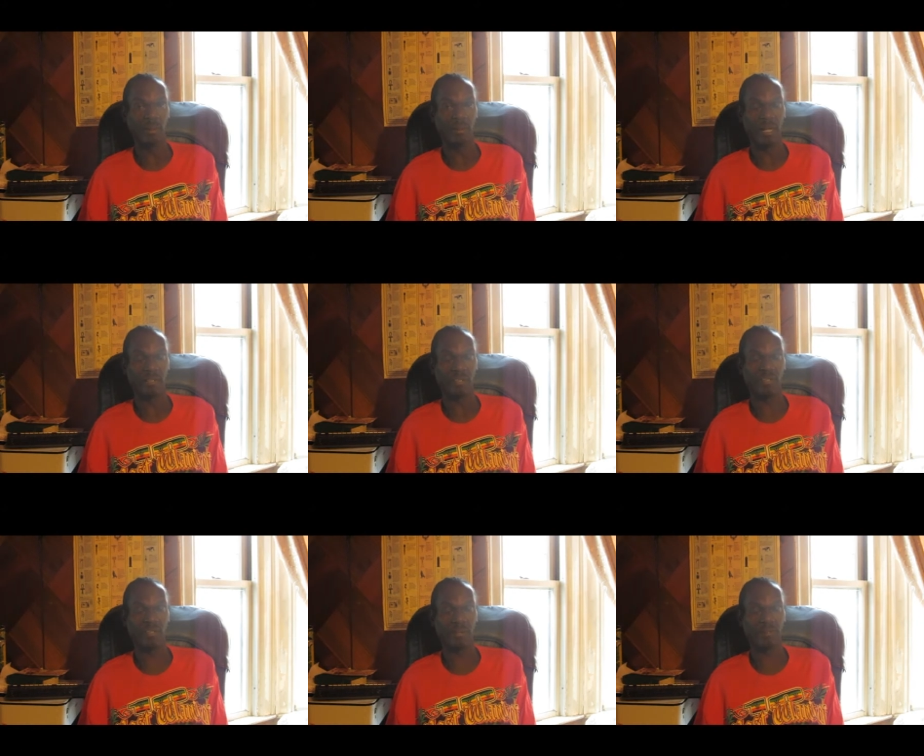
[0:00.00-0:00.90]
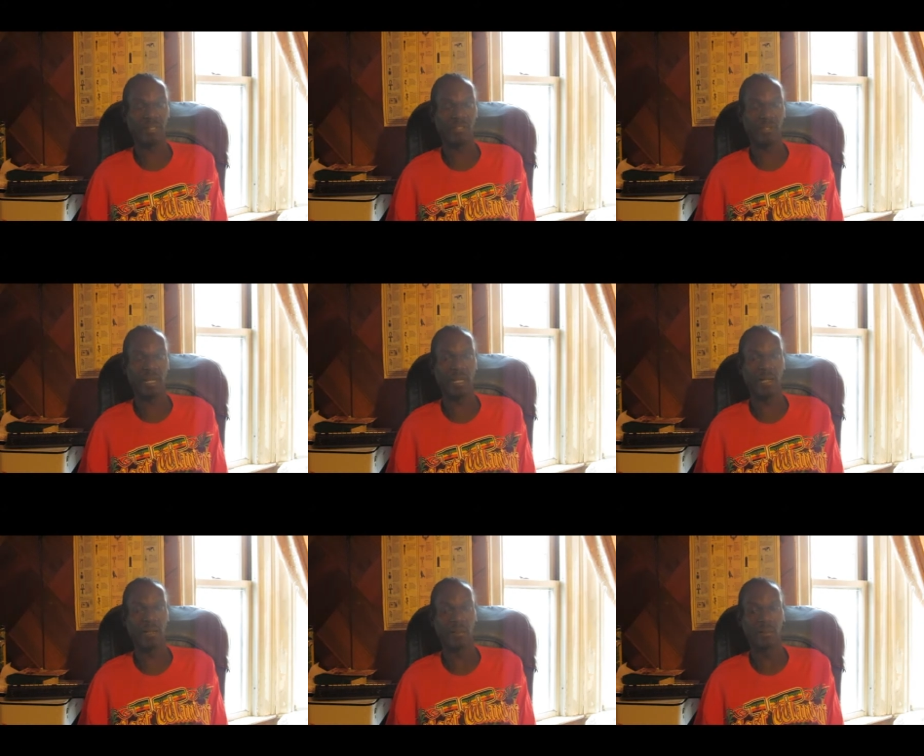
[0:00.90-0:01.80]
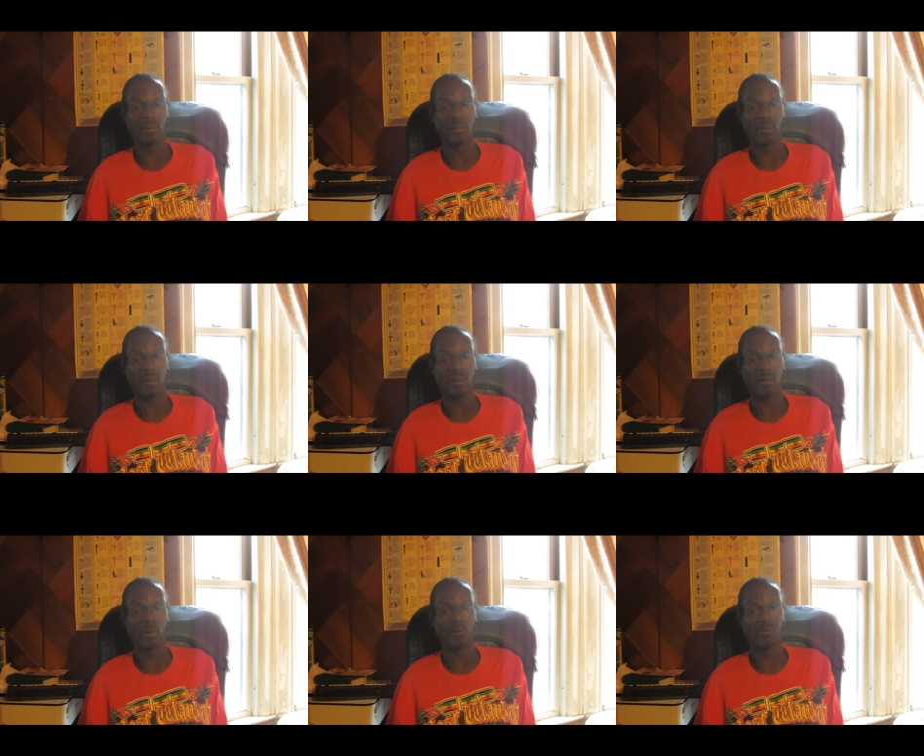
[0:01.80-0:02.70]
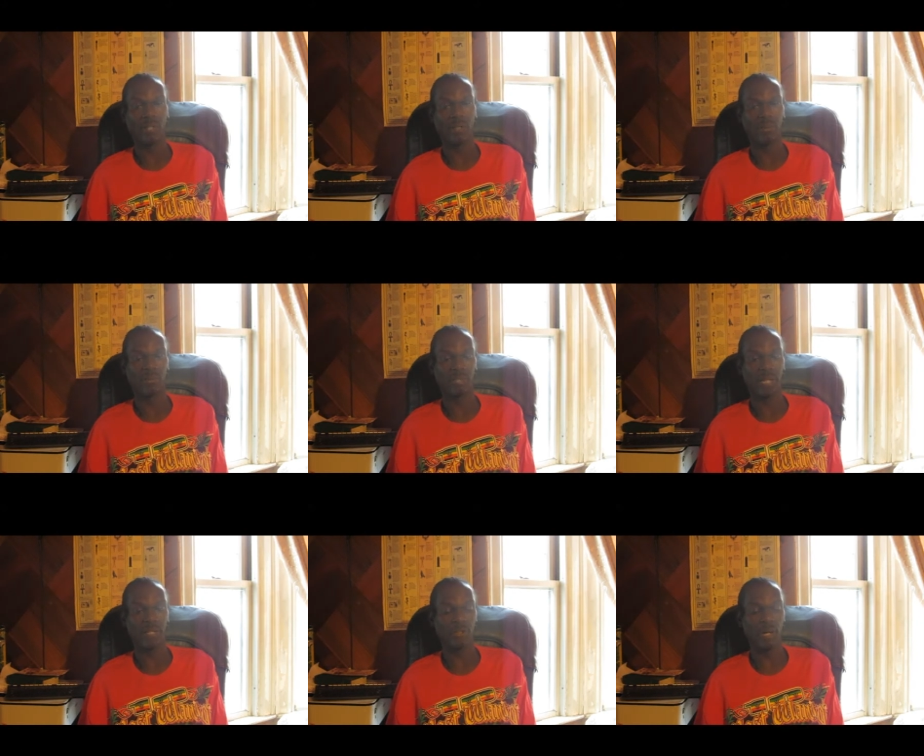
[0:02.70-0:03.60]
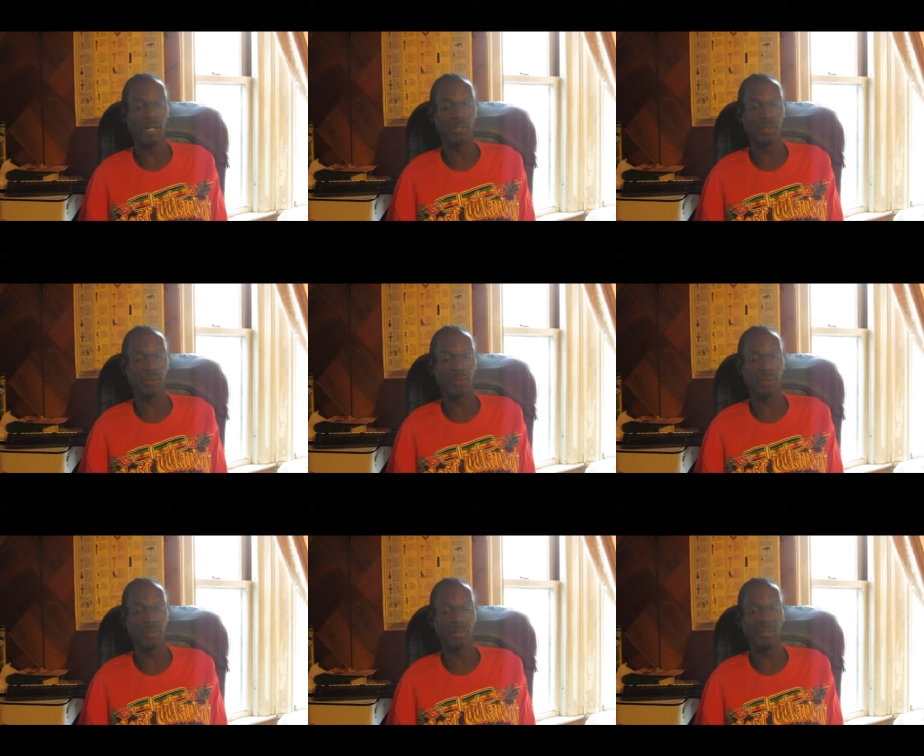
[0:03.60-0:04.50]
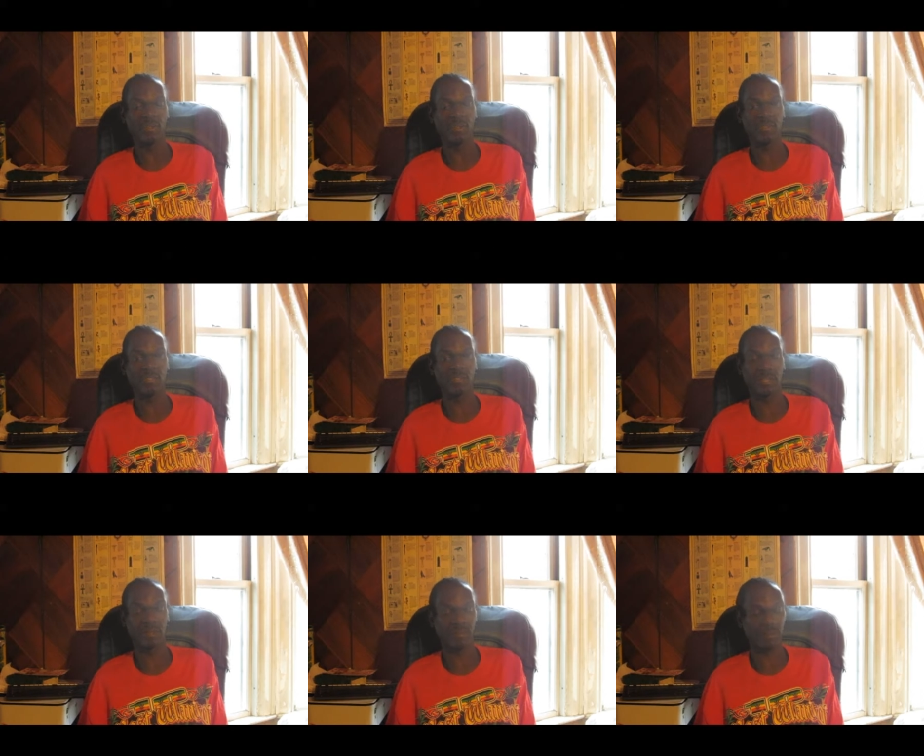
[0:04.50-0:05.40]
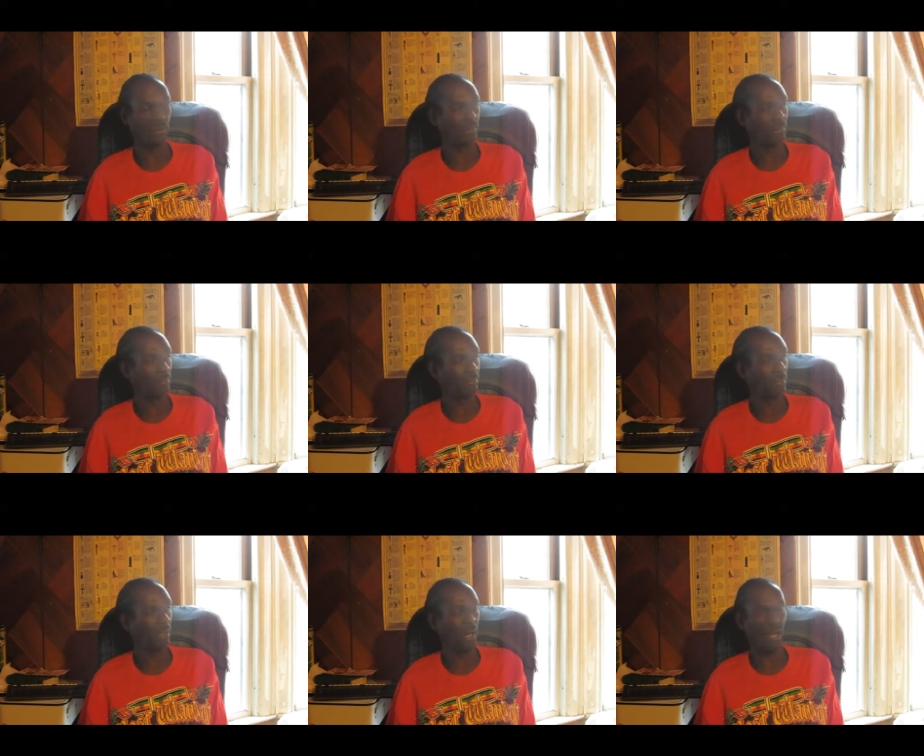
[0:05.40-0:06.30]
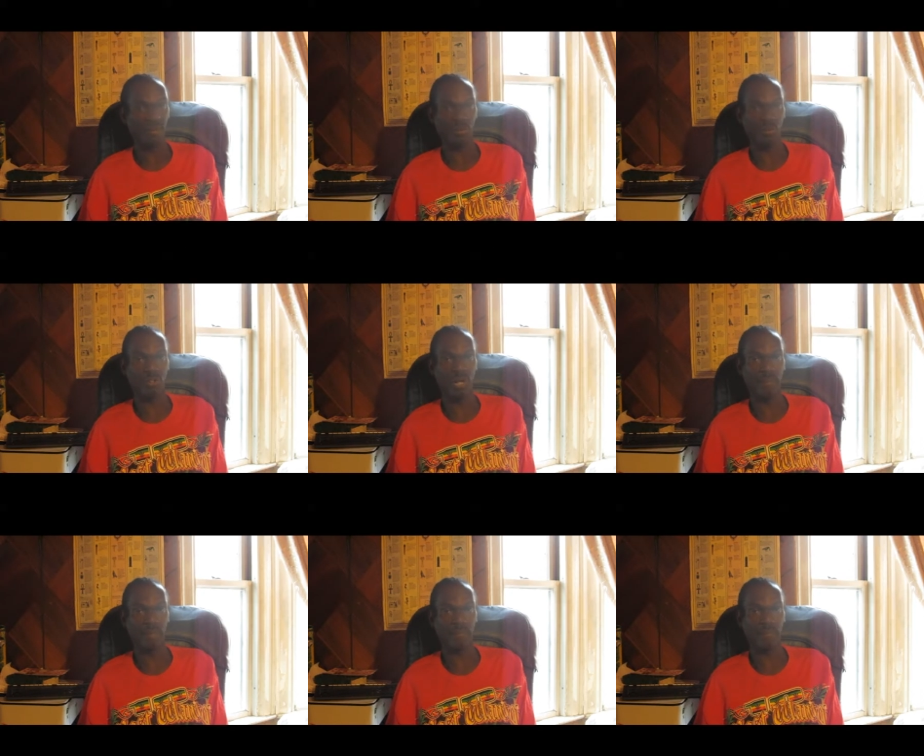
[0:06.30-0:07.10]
not just still pictures or old videos, then you all know this is serious. Because I've shown you all my